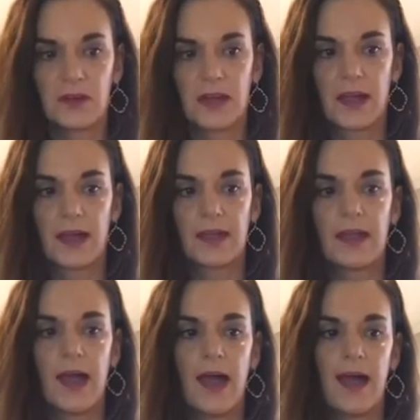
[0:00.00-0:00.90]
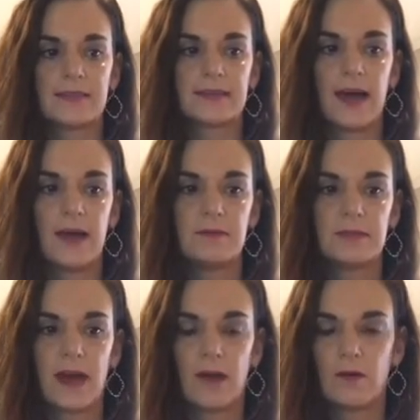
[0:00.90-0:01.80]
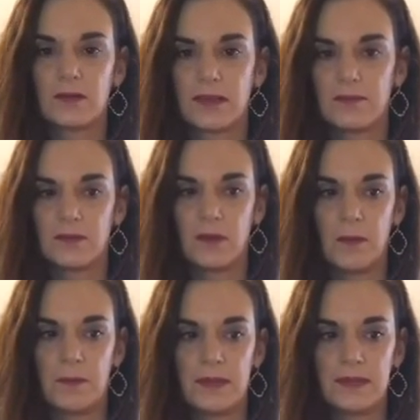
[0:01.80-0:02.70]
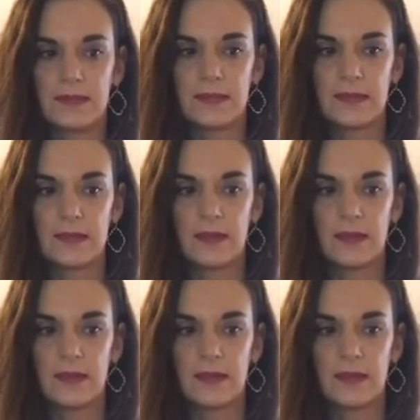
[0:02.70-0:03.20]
Okay, at times I will give you a peek